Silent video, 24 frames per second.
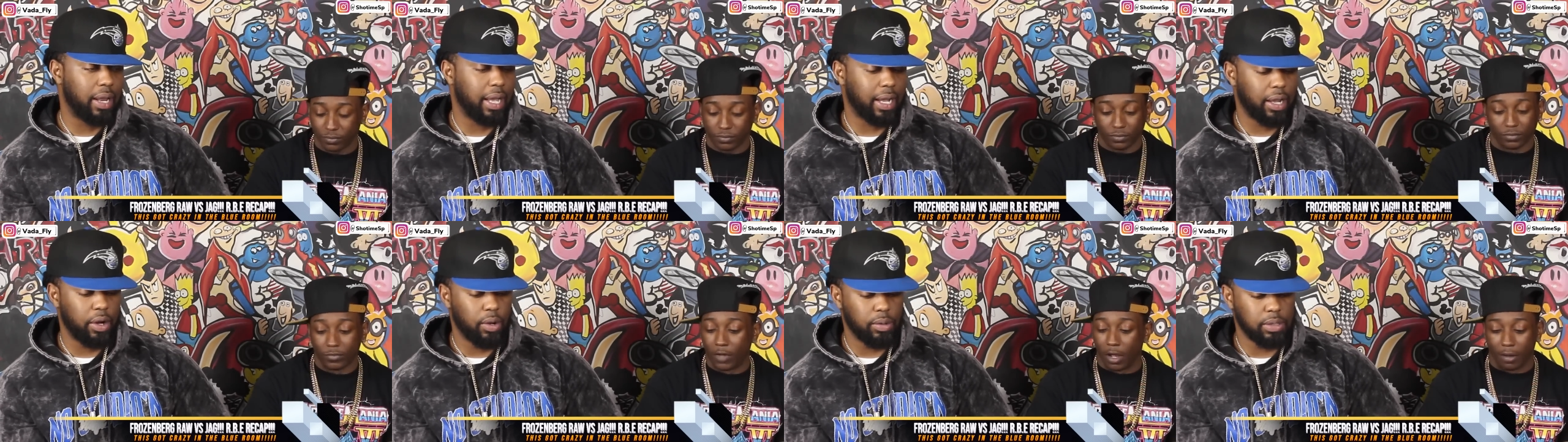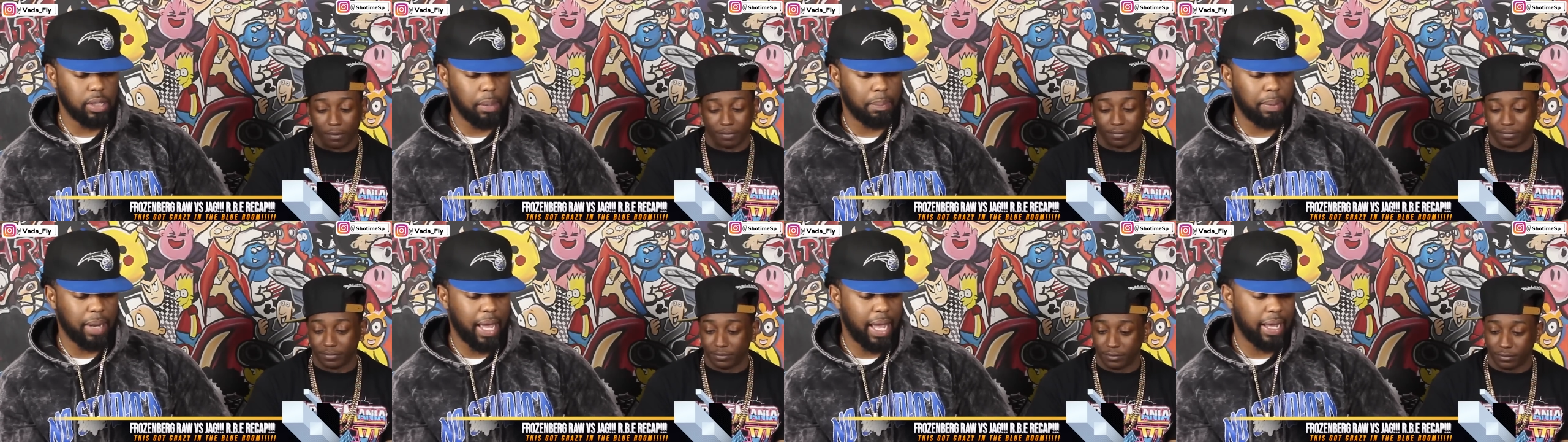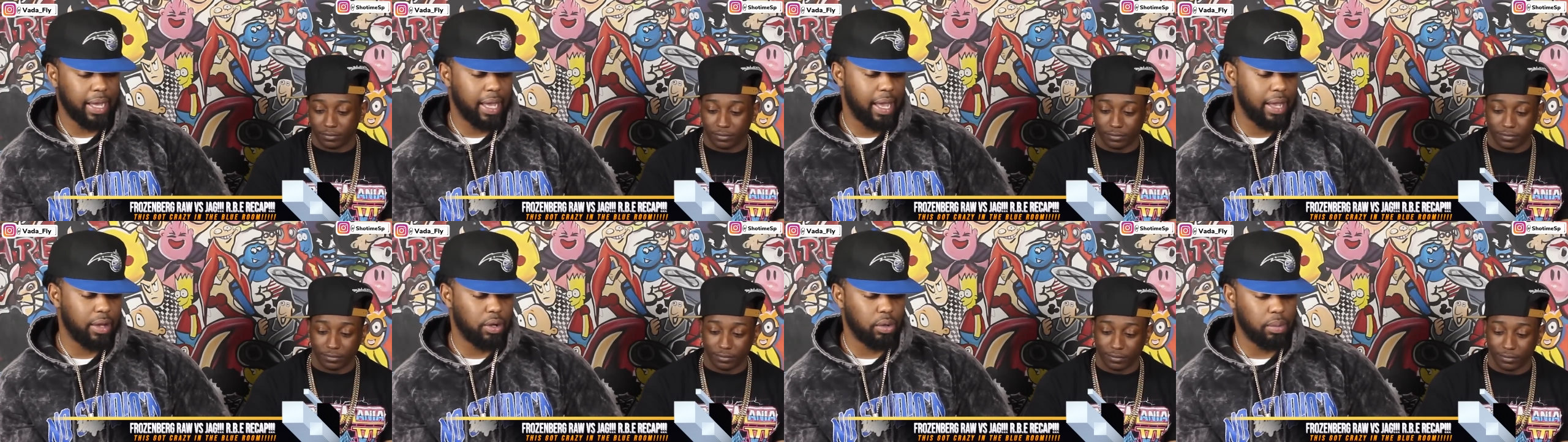Speaker 1: Like I know no. it was a black
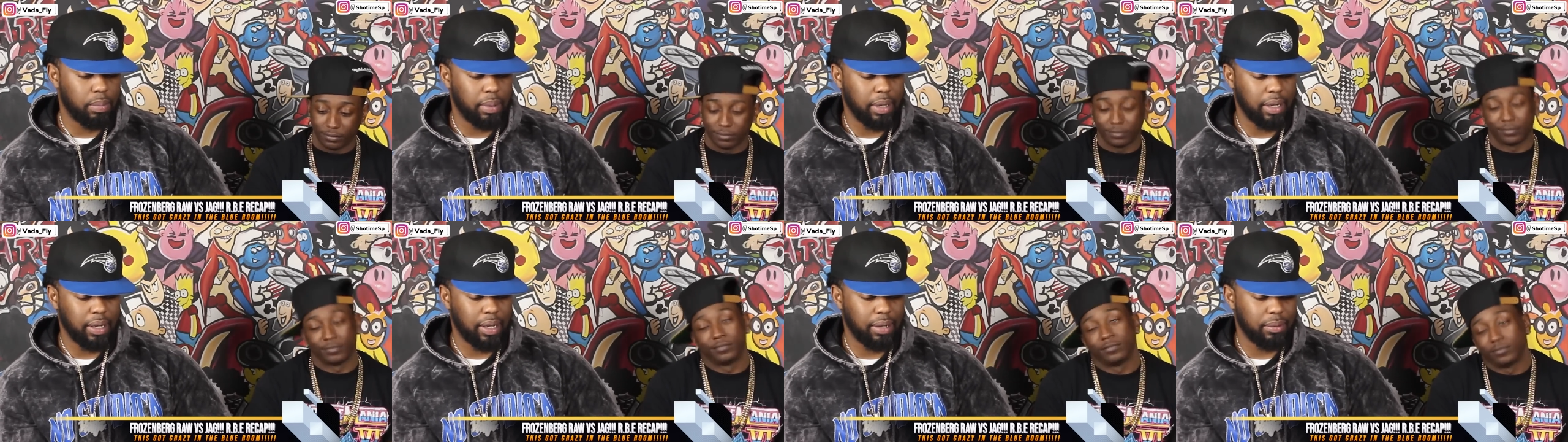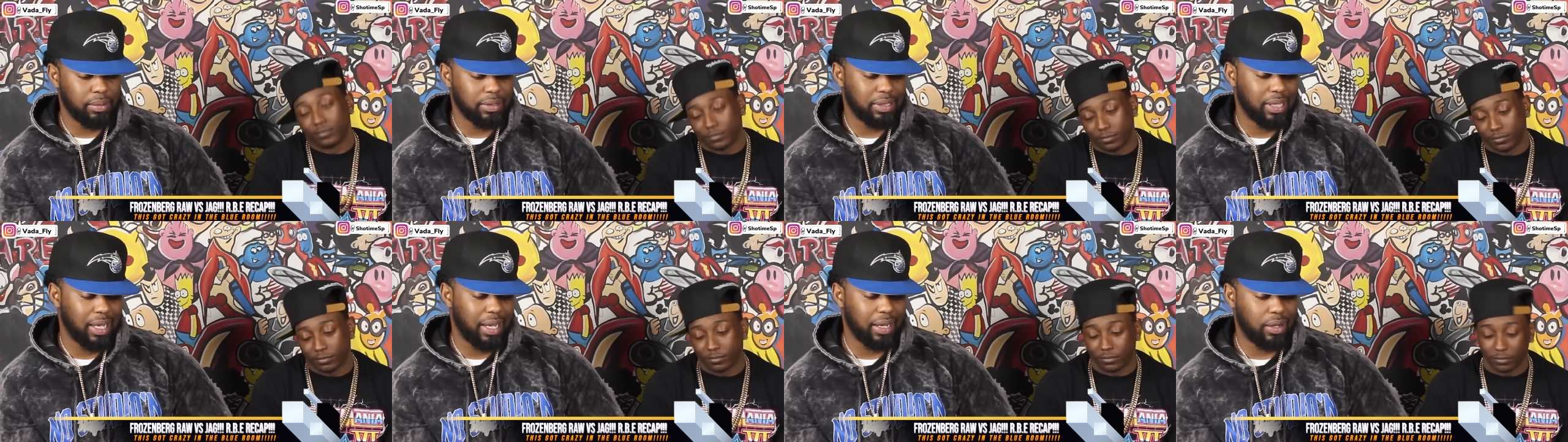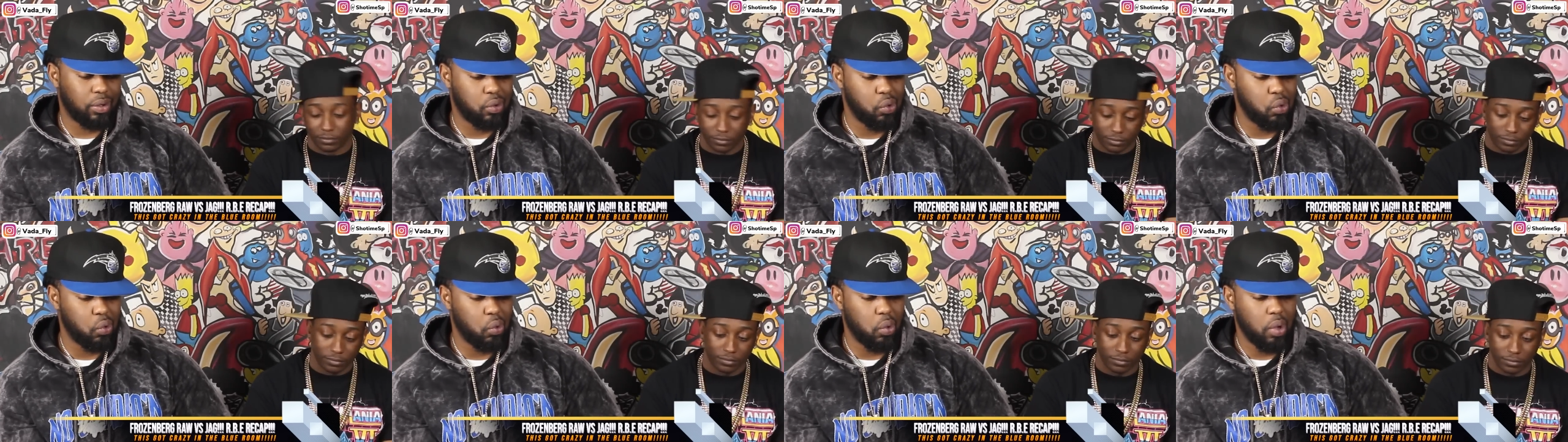angle, but it was like
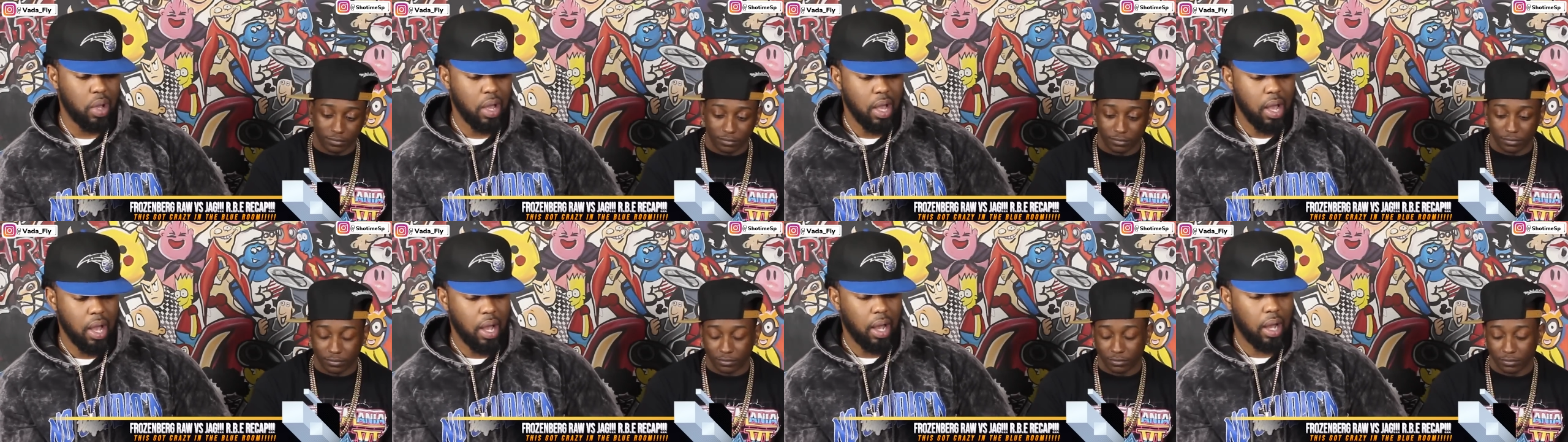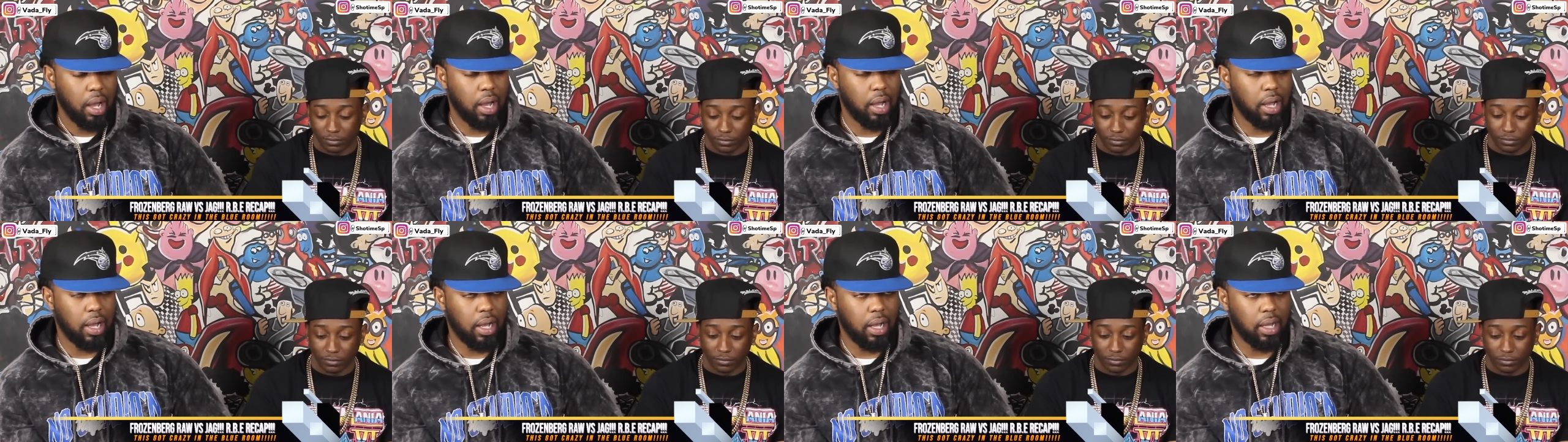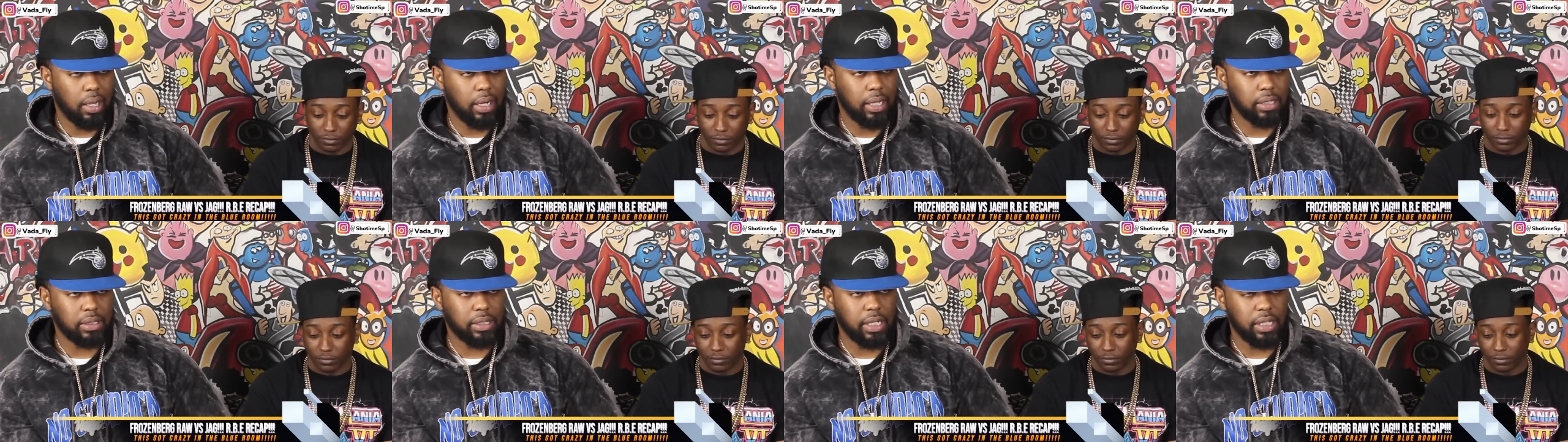cool.
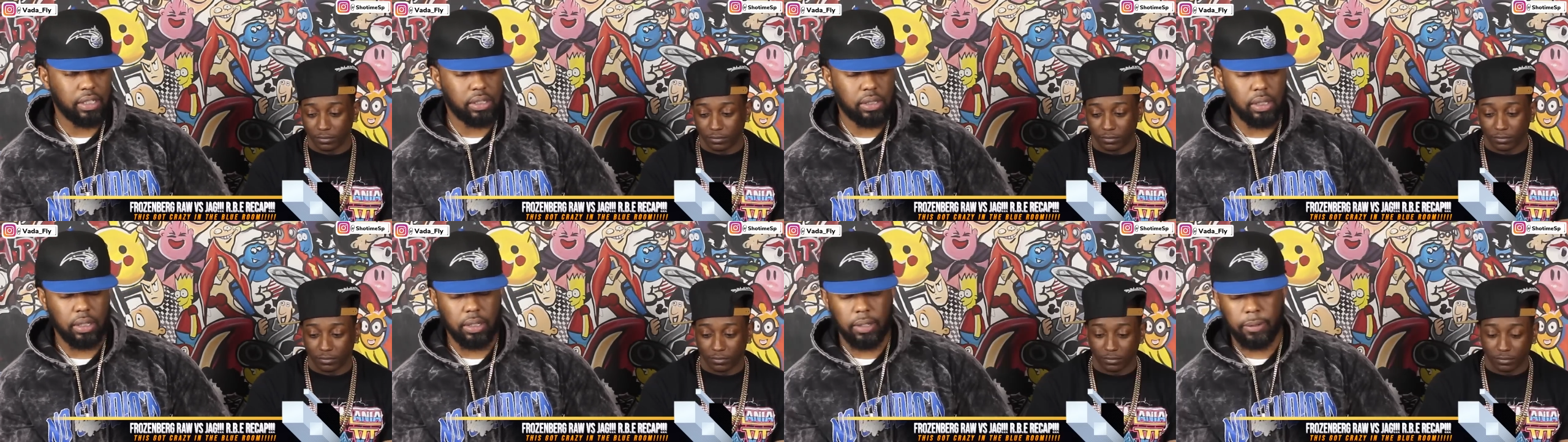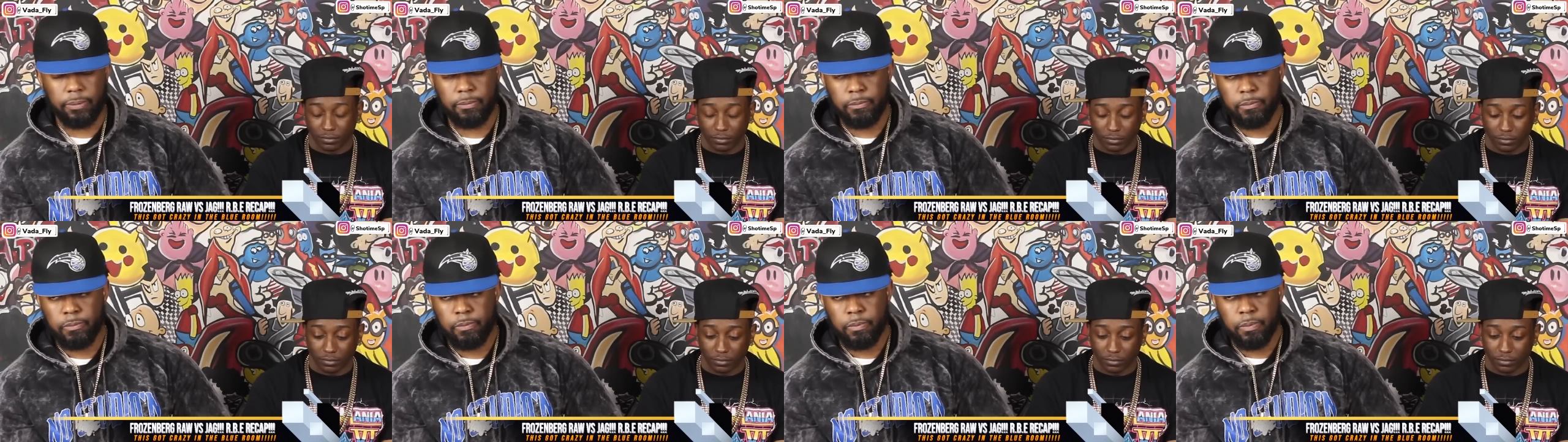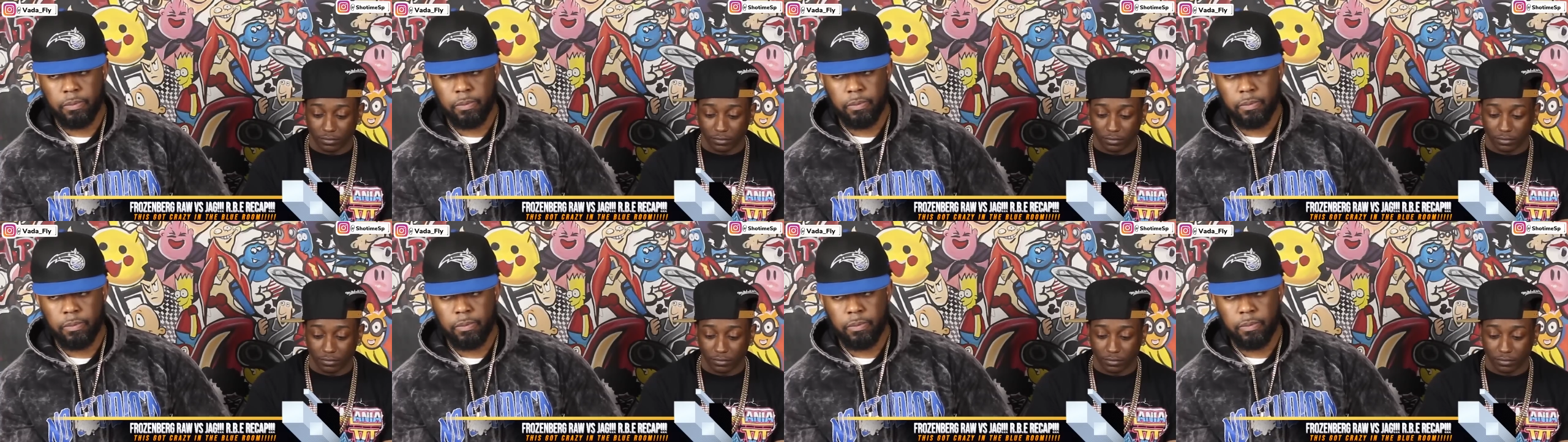Uh, let's get to